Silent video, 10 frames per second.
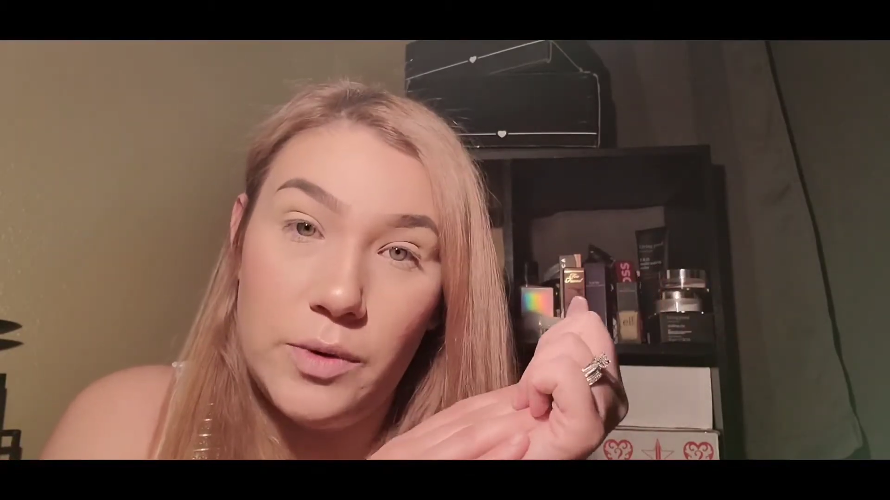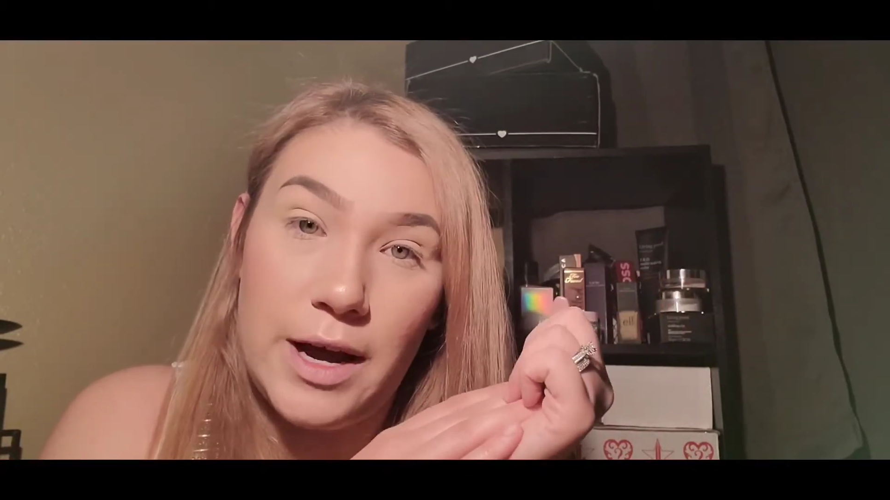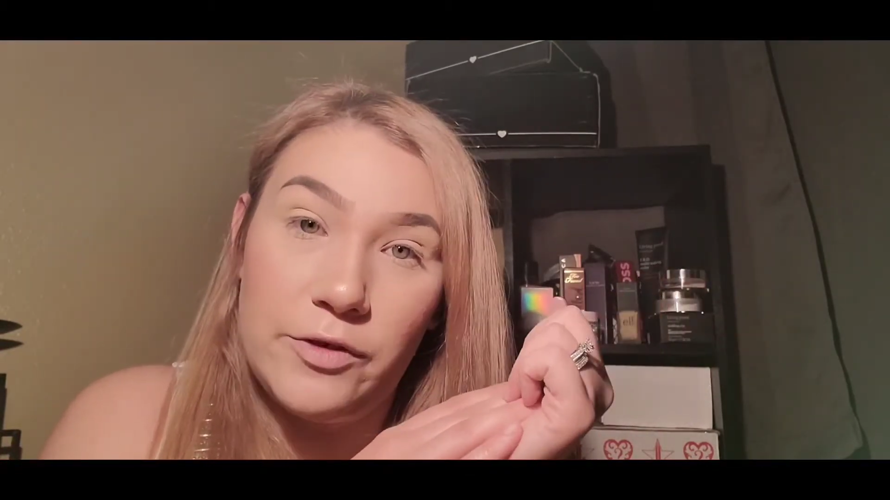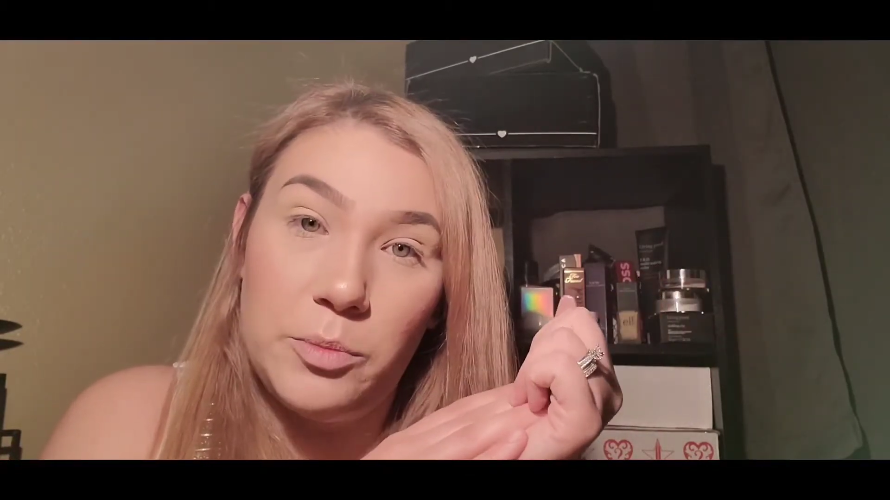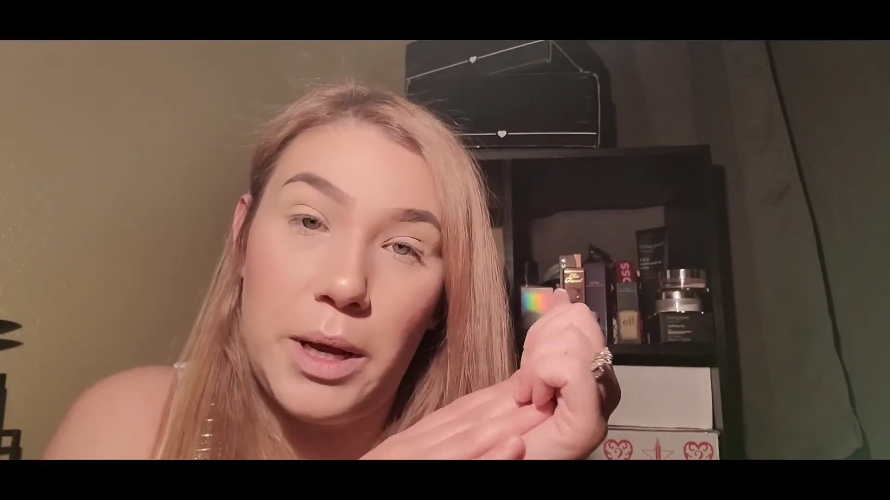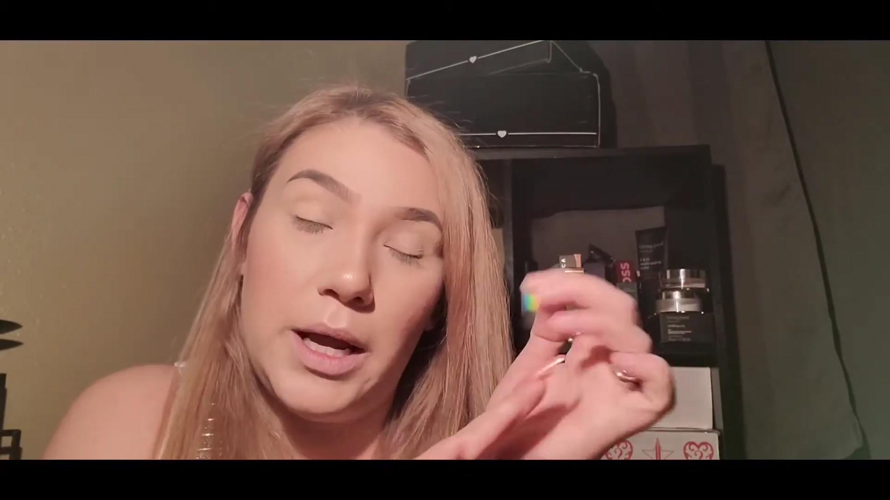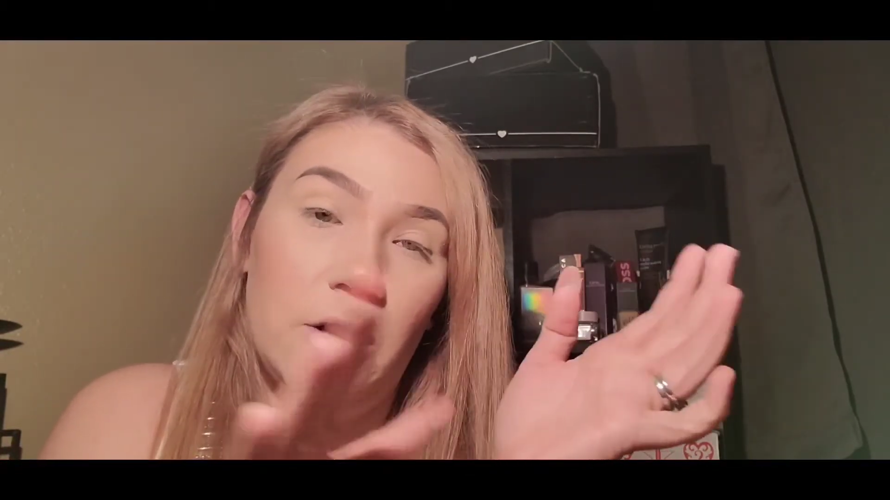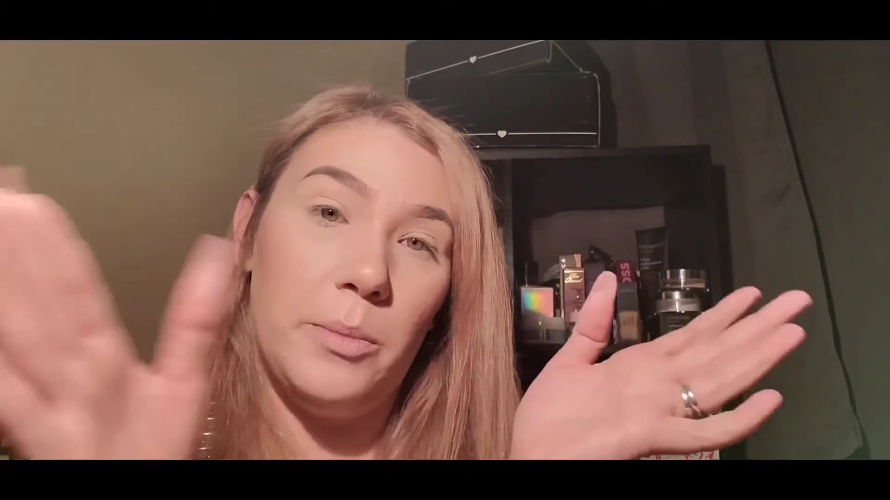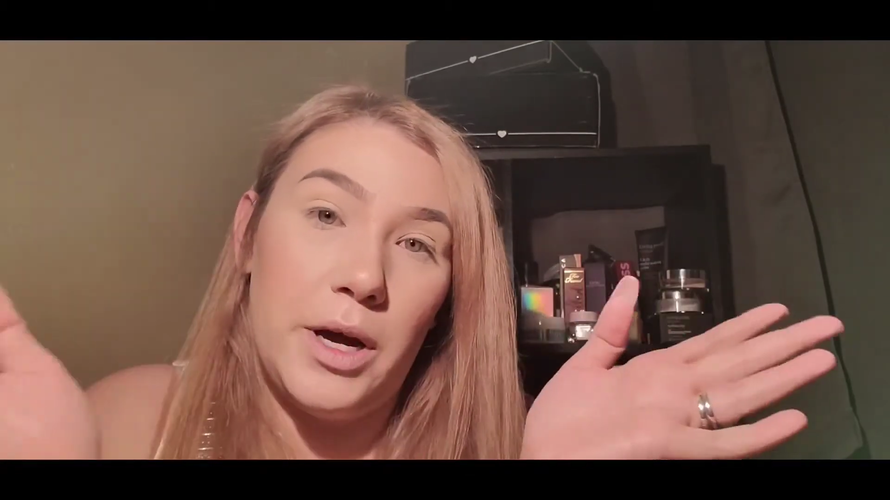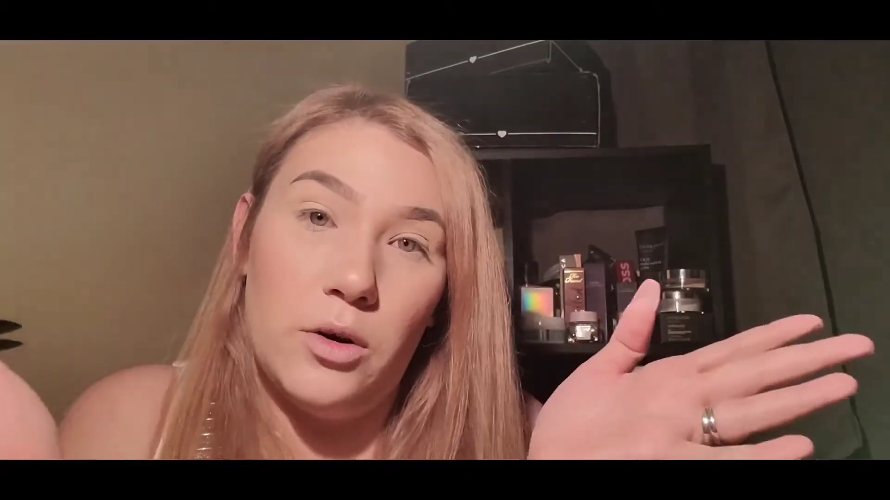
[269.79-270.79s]
Afterpay
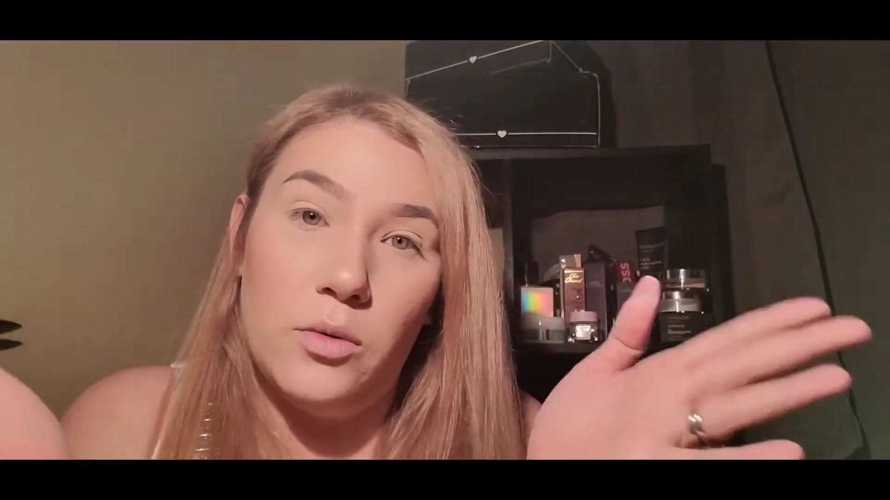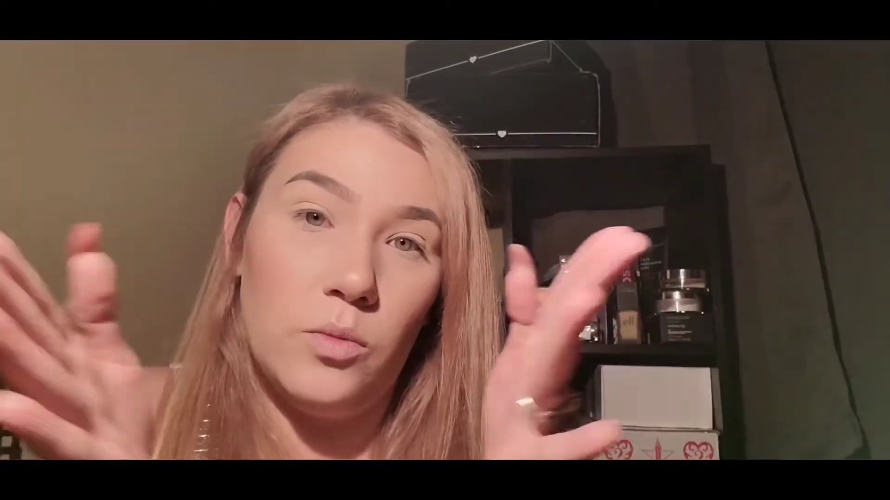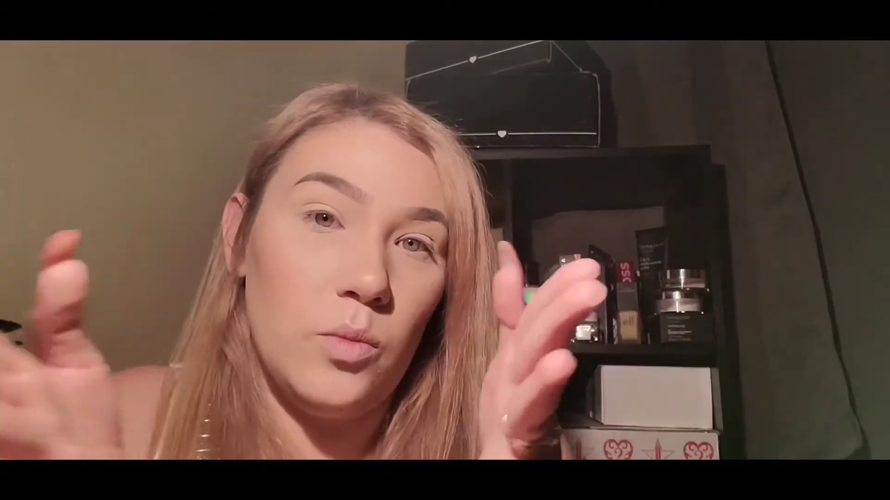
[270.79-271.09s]
no matter